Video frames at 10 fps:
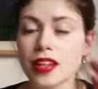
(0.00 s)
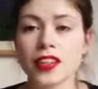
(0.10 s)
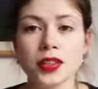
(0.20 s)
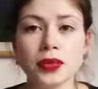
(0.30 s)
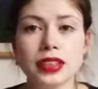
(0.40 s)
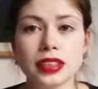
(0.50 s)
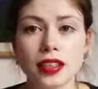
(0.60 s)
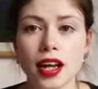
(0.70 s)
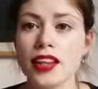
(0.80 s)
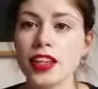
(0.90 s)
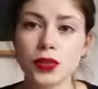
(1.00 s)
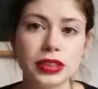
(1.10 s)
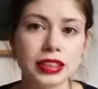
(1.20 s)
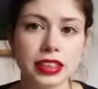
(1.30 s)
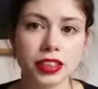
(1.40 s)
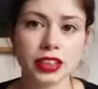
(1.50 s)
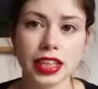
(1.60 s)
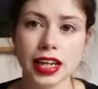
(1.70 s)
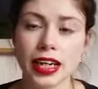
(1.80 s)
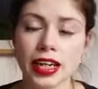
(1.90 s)
this one doesn't
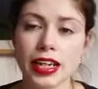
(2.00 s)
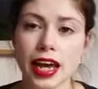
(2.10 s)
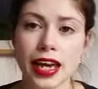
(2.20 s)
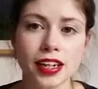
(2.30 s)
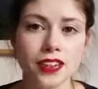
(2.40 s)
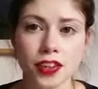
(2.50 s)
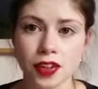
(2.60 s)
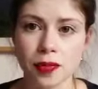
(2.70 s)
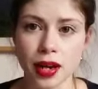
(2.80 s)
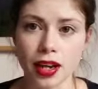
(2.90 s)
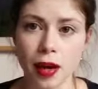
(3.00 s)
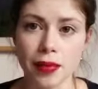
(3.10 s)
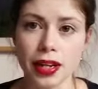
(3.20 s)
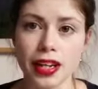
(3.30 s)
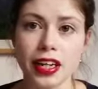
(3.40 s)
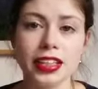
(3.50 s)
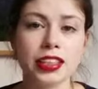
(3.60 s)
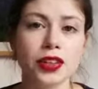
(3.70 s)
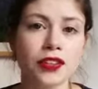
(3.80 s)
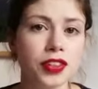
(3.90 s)
contain any sodium bicarbonate in
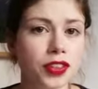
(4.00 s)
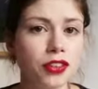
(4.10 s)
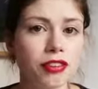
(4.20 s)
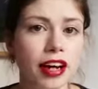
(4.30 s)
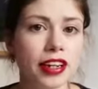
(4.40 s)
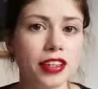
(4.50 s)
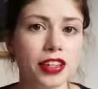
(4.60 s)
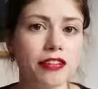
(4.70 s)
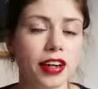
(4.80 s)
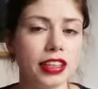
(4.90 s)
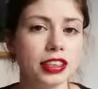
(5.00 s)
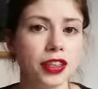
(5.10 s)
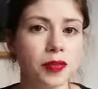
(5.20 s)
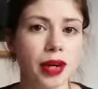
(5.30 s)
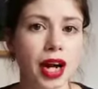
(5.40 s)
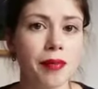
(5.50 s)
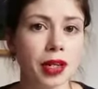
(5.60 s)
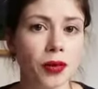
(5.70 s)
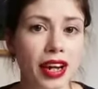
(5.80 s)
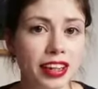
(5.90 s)
it, so if you do find that you find sodium
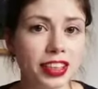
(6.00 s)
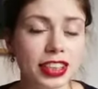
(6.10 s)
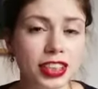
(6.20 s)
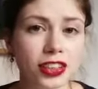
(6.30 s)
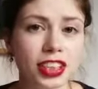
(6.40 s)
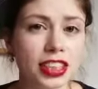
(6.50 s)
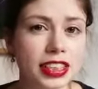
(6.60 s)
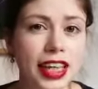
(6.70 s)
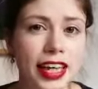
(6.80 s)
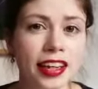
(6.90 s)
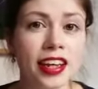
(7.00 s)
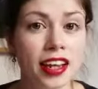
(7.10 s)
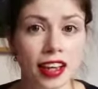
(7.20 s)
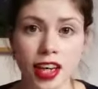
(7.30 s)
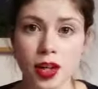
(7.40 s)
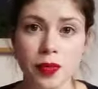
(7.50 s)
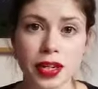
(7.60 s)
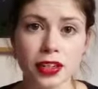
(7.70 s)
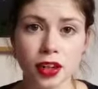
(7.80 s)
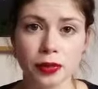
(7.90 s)
bicarbonate quite irritant on your skin, it would be
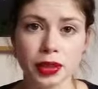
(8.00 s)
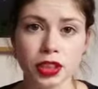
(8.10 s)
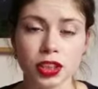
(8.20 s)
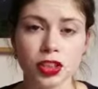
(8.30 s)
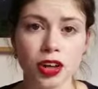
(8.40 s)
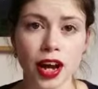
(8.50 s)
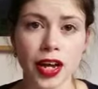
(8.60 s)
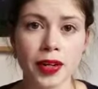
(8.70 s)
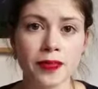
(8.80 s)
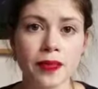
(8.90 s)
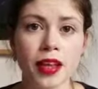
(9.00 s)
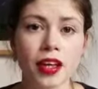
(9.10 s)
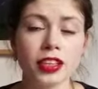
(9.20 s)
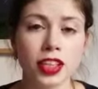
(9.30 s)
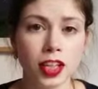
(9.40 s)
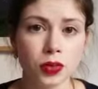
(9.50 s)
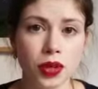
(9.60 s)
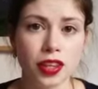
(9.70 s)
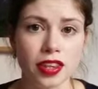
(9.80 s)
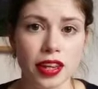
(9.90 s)
a good option to try. So that's
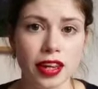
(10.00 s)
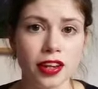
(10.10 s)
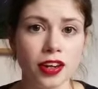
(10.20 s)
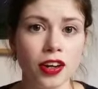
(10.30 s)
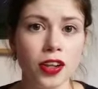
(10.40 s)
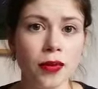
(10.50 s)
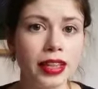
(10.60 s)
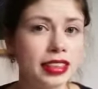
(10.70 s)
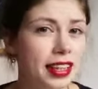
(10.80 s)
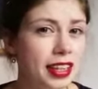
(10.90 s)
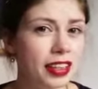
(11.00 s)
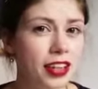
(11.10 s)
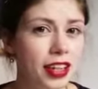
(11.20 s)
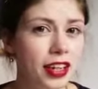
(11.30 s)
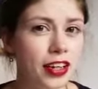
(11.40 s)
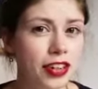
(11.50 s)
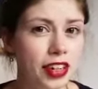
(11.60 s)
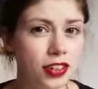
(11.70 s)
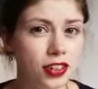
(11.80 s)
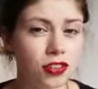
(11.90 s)
one thing. Otherwise, I think the
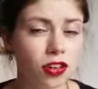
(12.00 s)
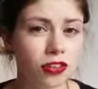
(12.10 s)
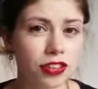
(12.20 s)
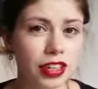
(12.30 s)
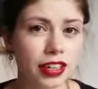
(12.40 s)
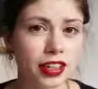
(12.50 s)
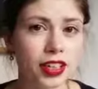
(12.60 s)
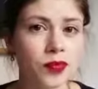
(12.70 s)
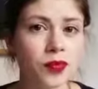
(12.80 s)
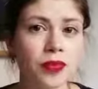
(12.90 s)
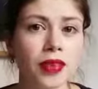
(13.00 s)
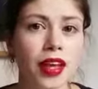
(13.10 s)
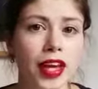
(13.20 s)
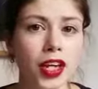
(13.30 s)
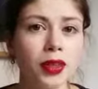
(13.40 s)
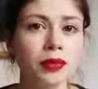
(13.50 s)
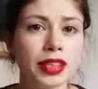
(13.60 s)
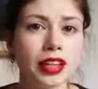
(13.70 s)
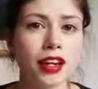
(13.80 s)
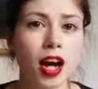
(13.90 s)
ingredients are all vegan. It comes
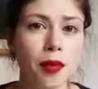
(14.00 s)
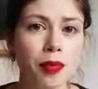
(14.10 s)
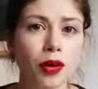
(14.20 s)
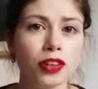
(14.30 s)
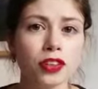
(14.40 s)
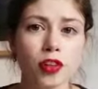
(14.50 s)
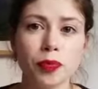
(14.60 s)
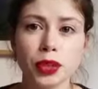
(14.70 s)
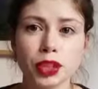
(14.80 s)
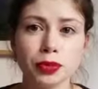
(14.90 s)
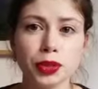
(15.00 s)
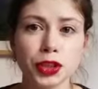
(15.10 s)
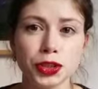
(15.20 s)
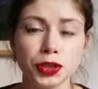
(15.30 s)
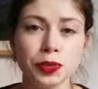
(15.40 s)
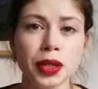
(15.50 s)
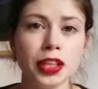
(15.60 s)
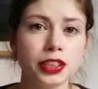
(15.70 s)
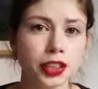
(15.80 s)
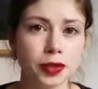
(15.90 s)
in a cardboard sort of push-up tube,
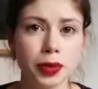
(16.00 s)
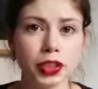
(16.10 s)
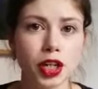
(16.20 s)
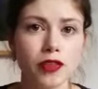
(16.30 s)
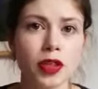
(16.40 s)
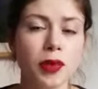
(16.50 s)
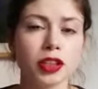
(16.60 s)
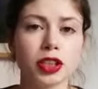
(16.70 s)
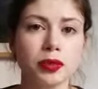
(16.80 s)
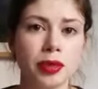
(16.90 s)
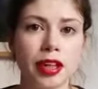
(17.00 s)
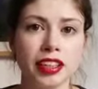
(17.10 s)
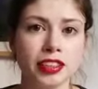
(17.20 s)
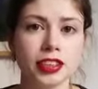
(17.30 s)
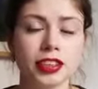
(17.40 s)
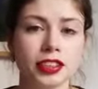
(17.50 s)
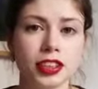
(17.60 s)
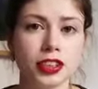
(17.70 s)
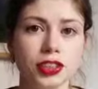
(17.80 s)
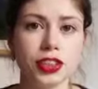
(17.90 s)
so you just push it up from the bottom and
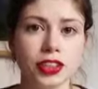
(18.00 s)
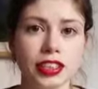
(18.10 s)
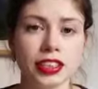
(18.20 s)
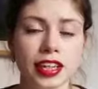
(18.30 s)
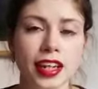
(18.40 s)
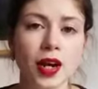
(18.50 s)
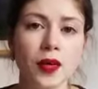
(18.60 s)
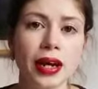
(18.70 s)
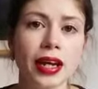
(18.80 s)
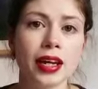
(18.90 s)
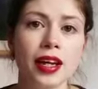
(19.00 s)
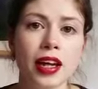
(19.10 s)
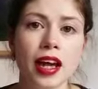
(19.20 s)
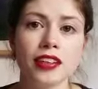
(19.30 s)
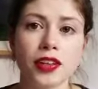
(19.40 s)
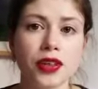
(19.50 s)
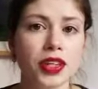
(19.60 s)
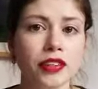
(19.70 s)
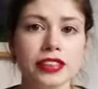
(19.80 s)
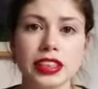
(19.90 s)
just use it on your skin that way. So you
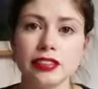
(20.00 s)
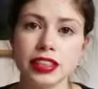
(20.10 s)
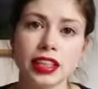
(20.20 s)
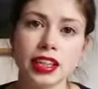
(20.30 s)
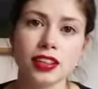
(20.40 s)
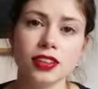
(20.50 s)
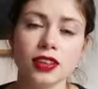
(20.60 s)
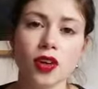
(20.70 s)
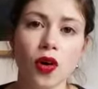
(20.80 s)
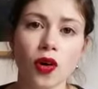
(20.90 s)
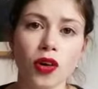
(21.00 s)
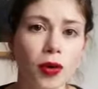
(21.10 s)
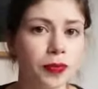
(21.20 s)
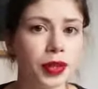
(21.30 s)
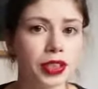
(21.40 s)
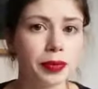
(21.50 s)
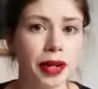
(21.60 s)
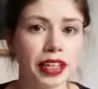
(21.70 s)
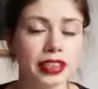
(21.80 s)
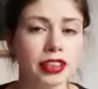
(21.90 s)
can obviously recycle or compost the
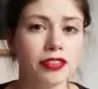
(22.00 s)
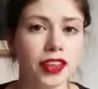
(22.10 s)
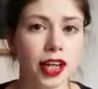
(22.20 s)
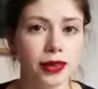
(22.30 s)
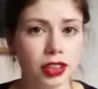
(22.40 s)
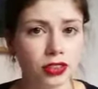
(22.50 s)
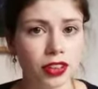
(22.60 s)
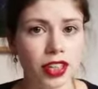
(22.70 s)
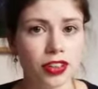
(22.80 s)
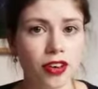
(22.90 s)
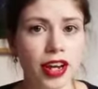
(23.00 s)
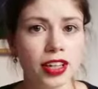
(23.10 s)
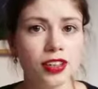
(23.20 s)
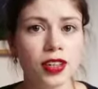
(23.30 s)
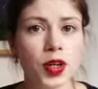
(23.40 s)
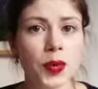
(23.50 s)
packaging for that, which is really great.